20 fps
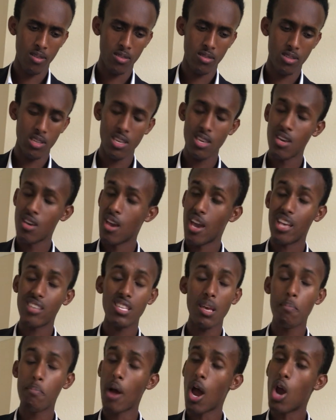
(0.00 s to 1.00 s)
See, it's
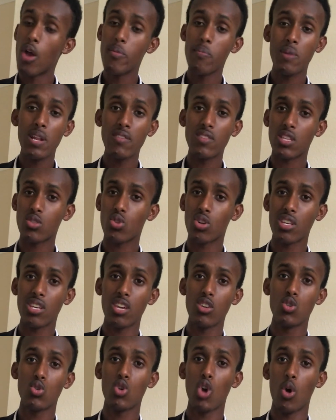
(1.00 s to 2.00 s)
empowering beliefs that's going to
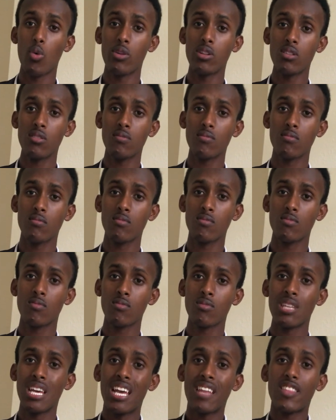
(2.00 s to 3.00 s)
get you going.
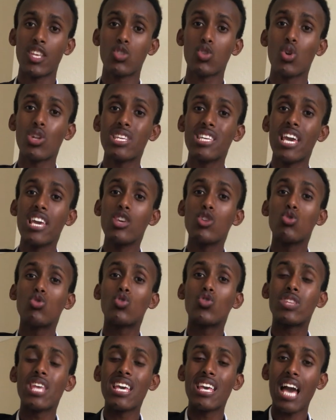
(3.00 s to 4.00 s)
That's going to get you
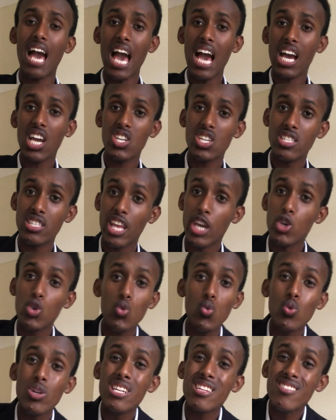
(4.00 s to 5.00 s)
to take action that you
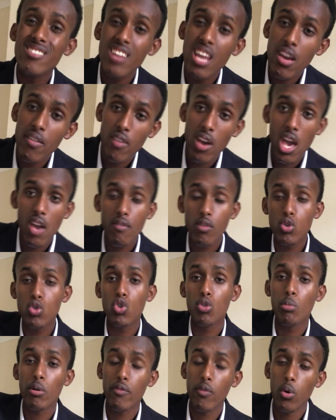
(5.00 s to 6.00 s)
would never ever
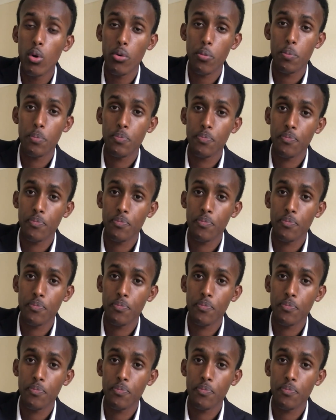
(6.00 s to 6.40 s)
do before.